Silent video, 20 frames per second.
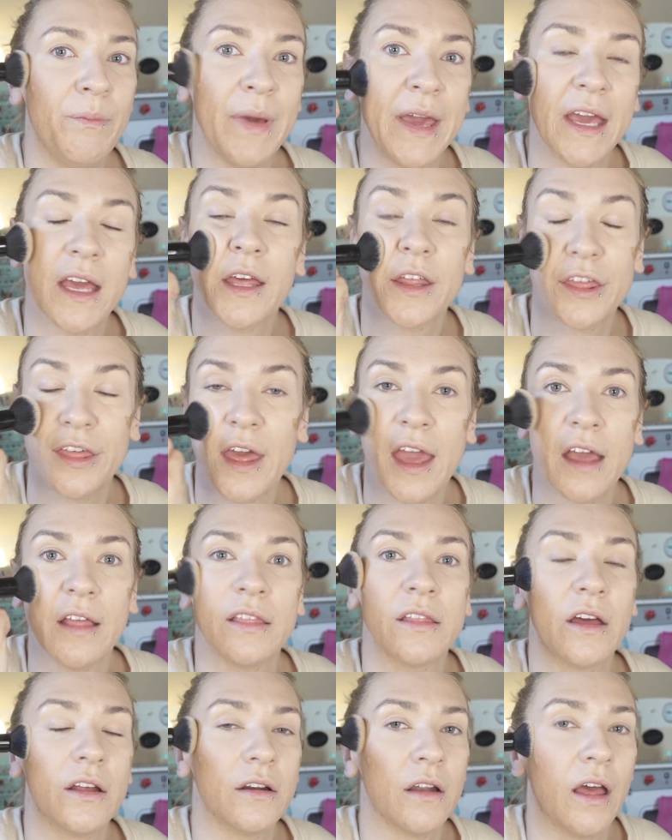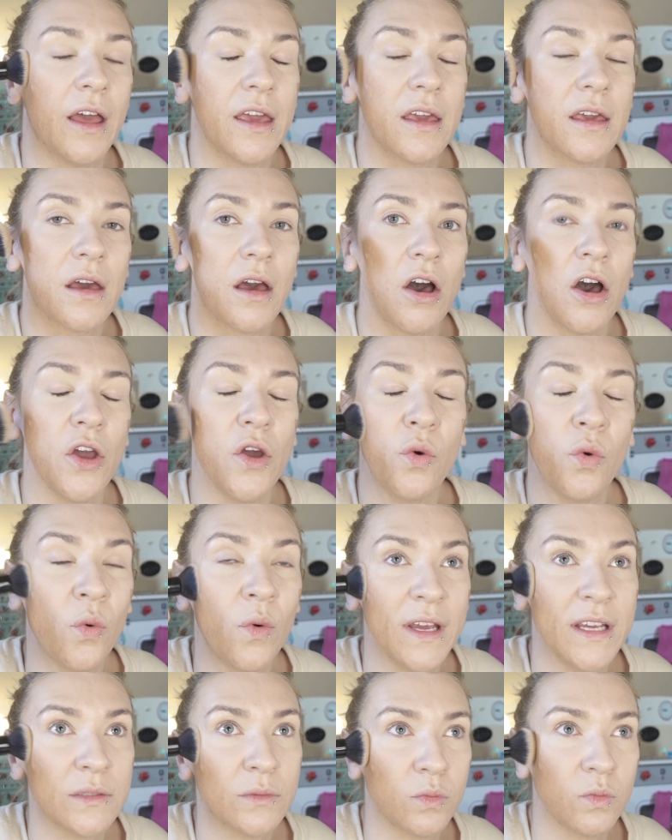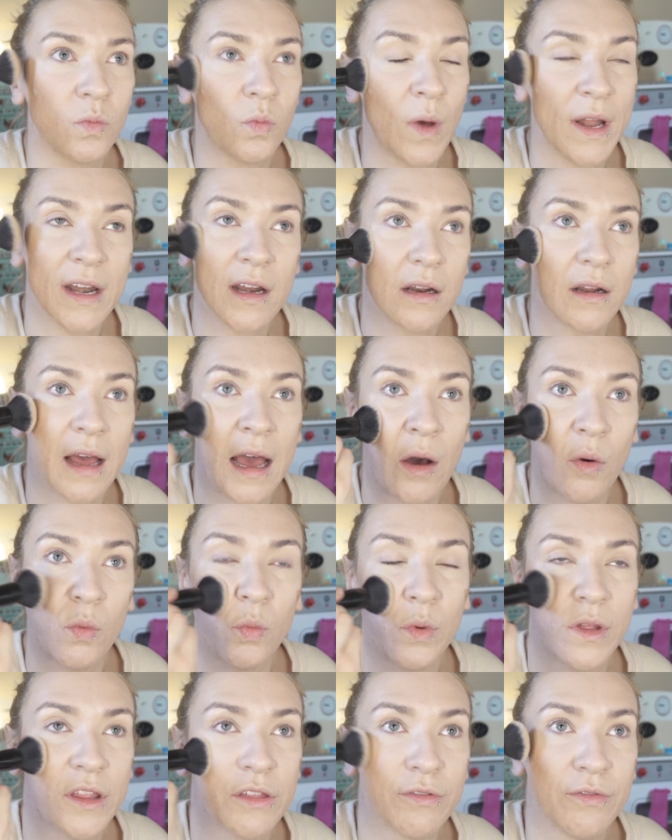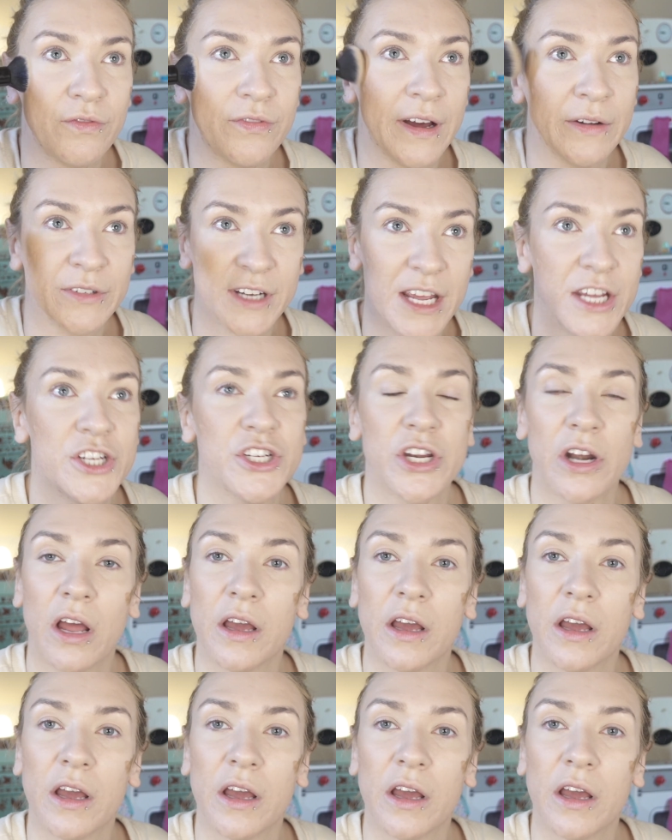big thing that like I always went out with foundation.